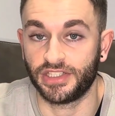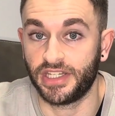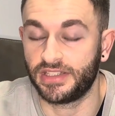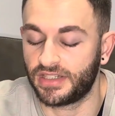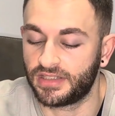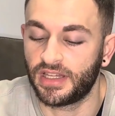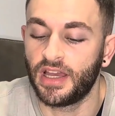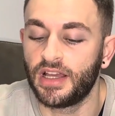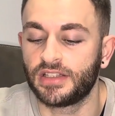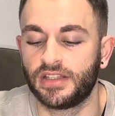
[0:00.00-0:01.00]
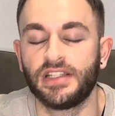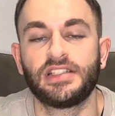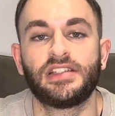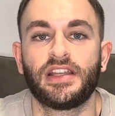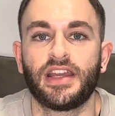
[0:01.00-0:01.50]
Jesus. So
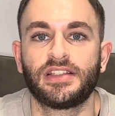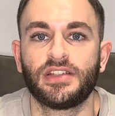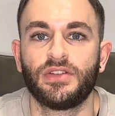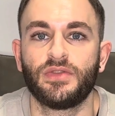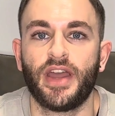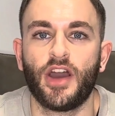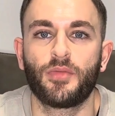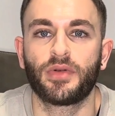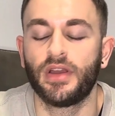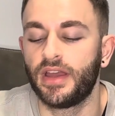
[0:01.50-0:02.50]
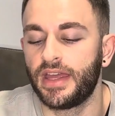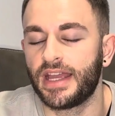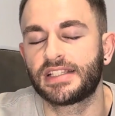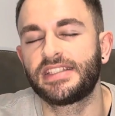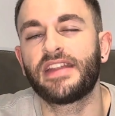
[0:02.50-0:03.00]
this is in here to help
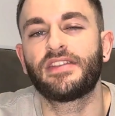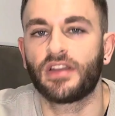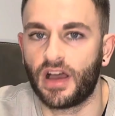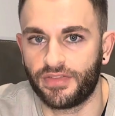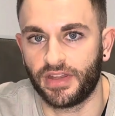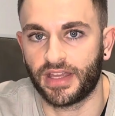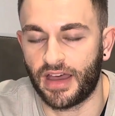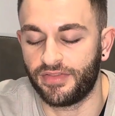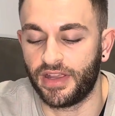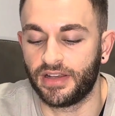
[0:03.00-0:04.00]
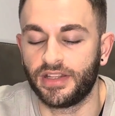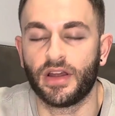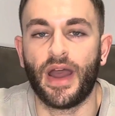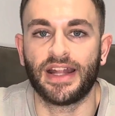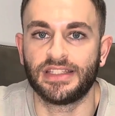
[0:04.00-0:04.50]
extend the life of the caffeine, you
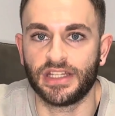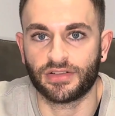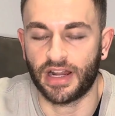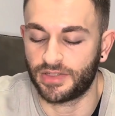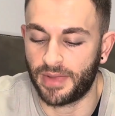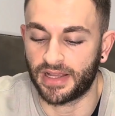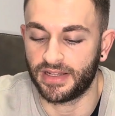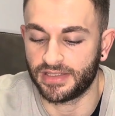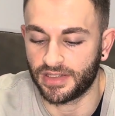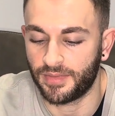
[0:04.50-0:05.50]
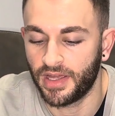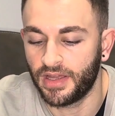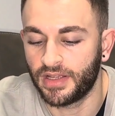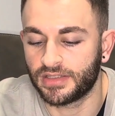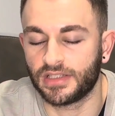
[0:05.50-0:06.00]
know, anti-crash mechanism.
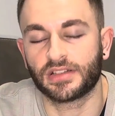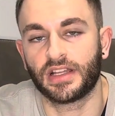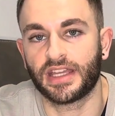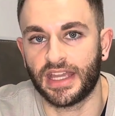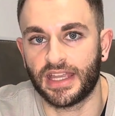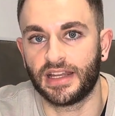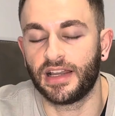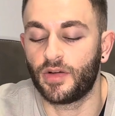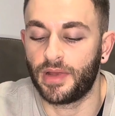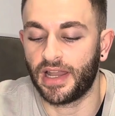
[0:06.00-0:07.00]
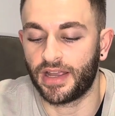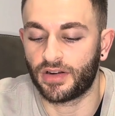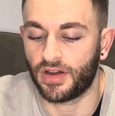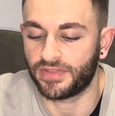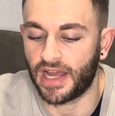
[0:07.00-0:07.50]
So it's going to kick in a little bit
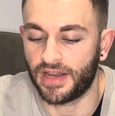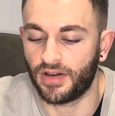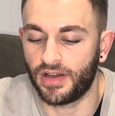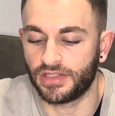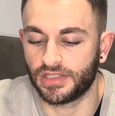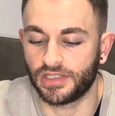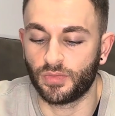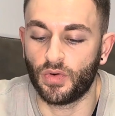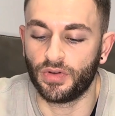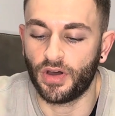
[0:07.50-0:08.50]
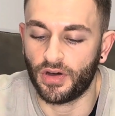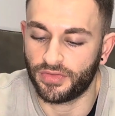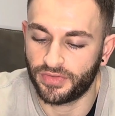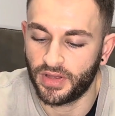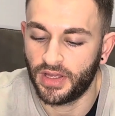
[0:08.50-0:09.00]
later after that anhydrous has worn
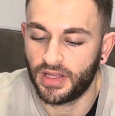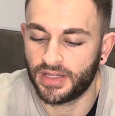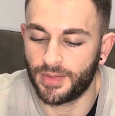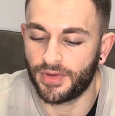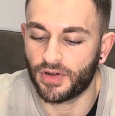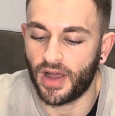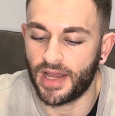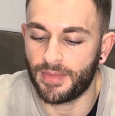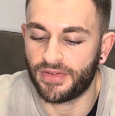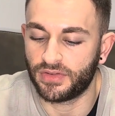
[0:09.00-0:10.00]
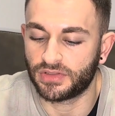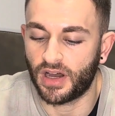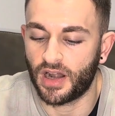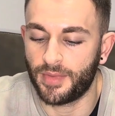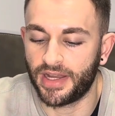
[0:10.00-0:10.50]
off. Then we've got
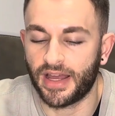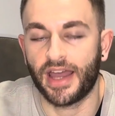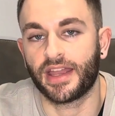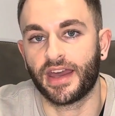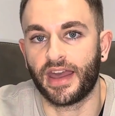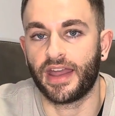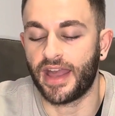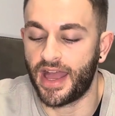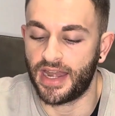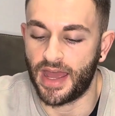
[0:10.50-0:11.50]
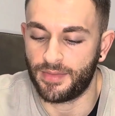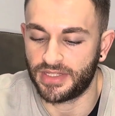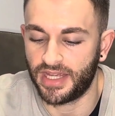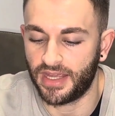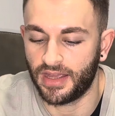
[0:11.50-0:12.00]
N-methyltyramine, aka
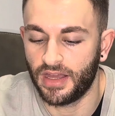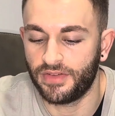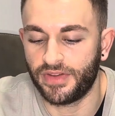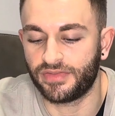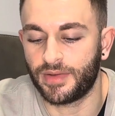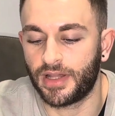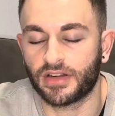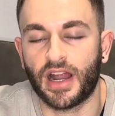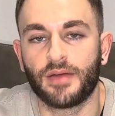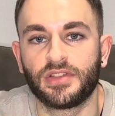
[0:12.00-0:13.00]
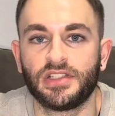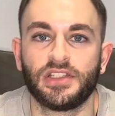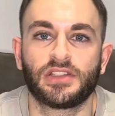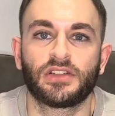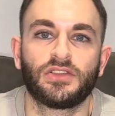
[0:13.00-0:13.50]
NMT, 50 milligrams, which
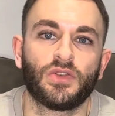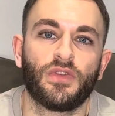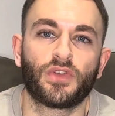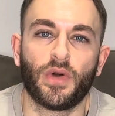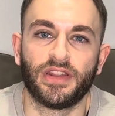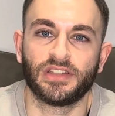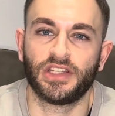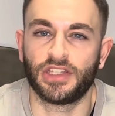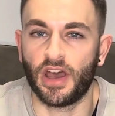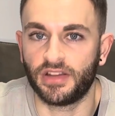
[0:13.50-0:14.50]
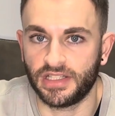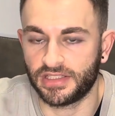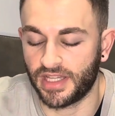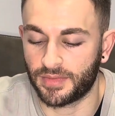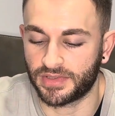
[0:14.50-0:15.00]
is sort of coined as a dirty
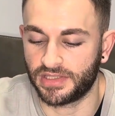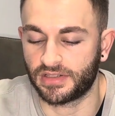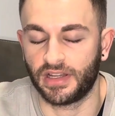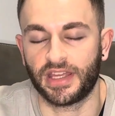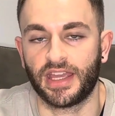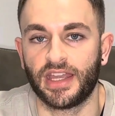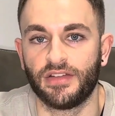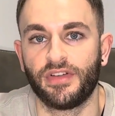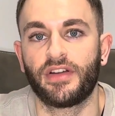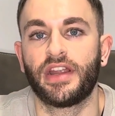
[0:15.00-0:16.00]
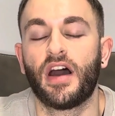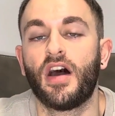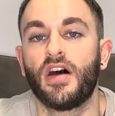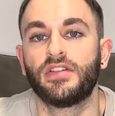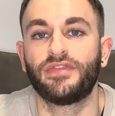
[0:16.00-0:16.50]
stim, so it's going to kick in very
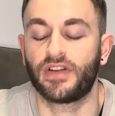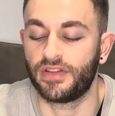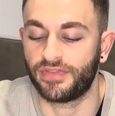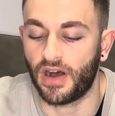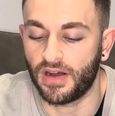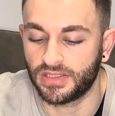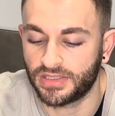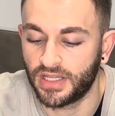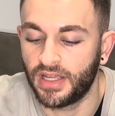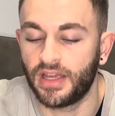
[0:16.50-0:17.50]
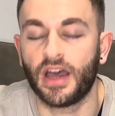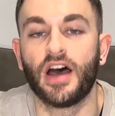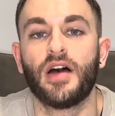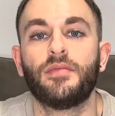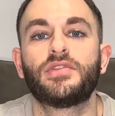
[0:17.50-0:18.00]
hard, very fast,
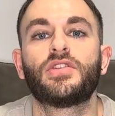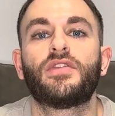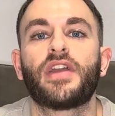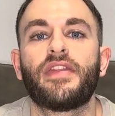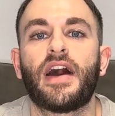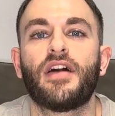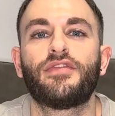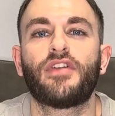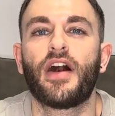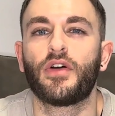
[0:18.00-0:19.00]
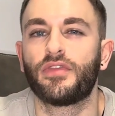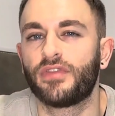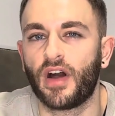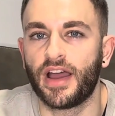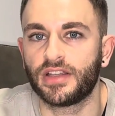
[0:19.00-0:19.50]
sort of get that fight or
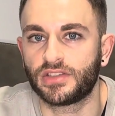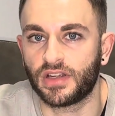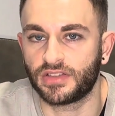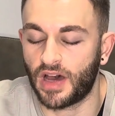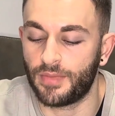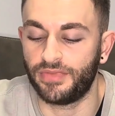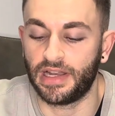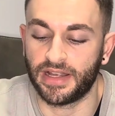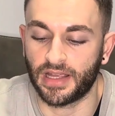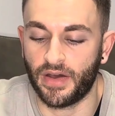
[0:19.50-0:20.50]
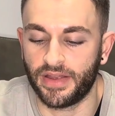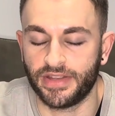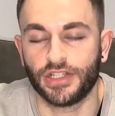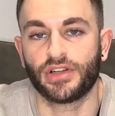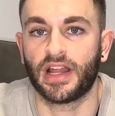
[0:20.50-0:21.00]
flight type feeling going,
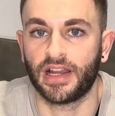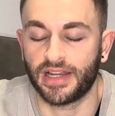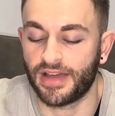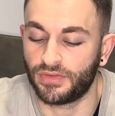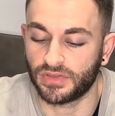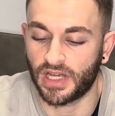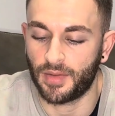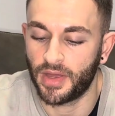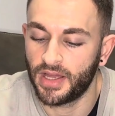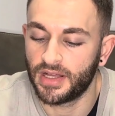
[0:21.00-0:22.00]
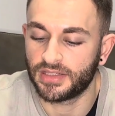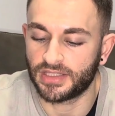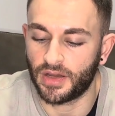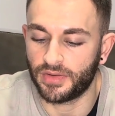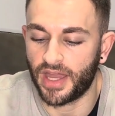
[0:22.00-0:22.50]
the adrenaline levels up.
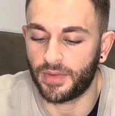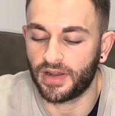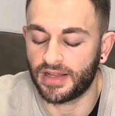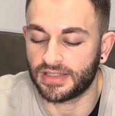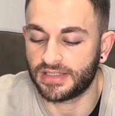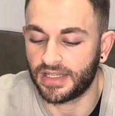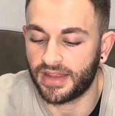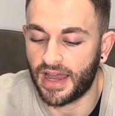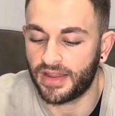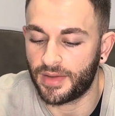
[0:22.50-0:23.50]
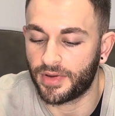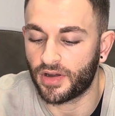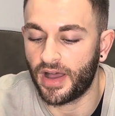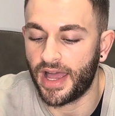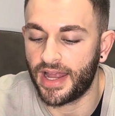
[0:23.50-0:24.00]
So yeah, we like to see that. Then we've
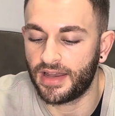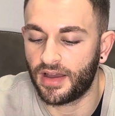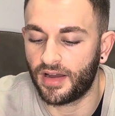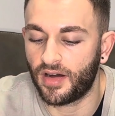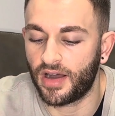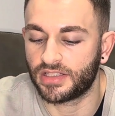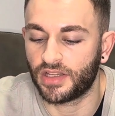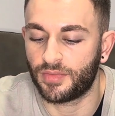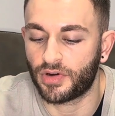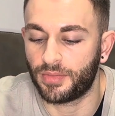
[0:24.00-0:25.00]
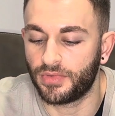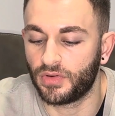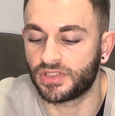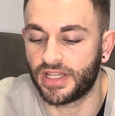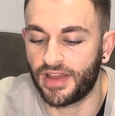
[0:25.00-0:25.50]
got
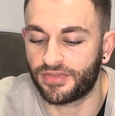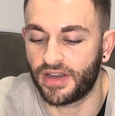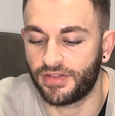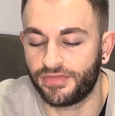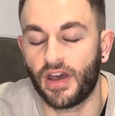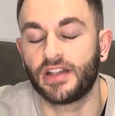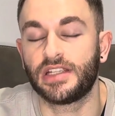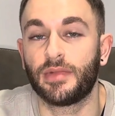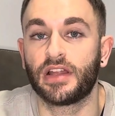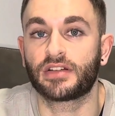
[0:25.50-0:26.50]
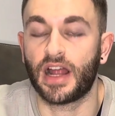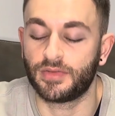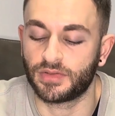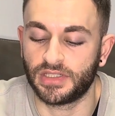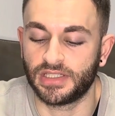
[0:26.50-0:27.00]
N-isopropanolsinephrine, 30
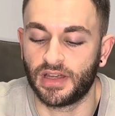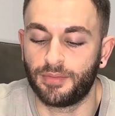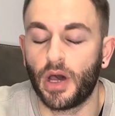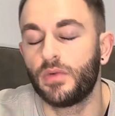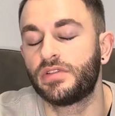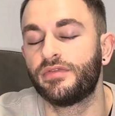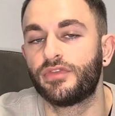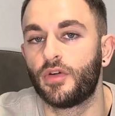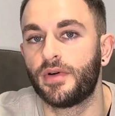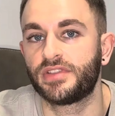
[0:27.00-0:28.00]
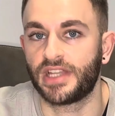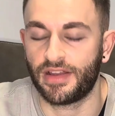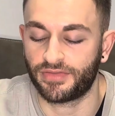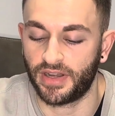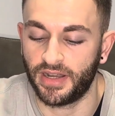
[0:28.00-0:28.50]
milligrams, which is a potent form of
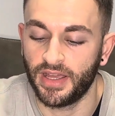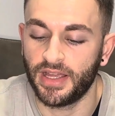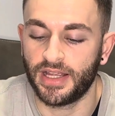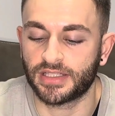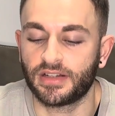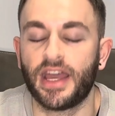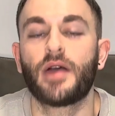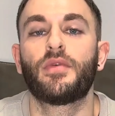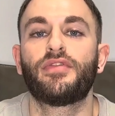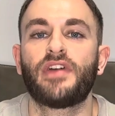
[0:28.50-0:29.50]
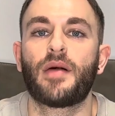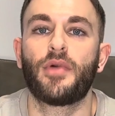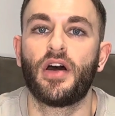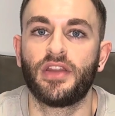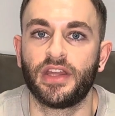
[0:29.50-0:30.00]
synephrine. It's going to help with fat
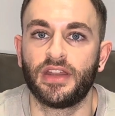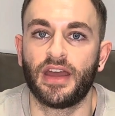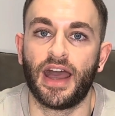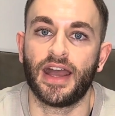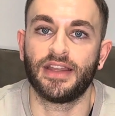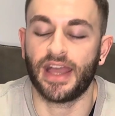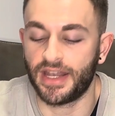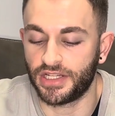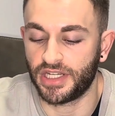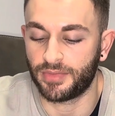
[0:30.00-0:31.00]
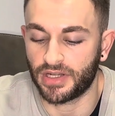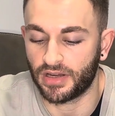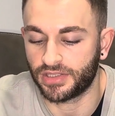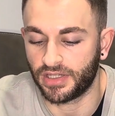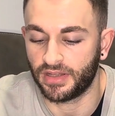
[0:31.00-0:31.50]
burning and energy
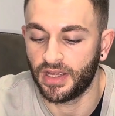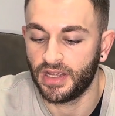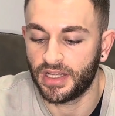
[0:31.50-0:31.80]
production.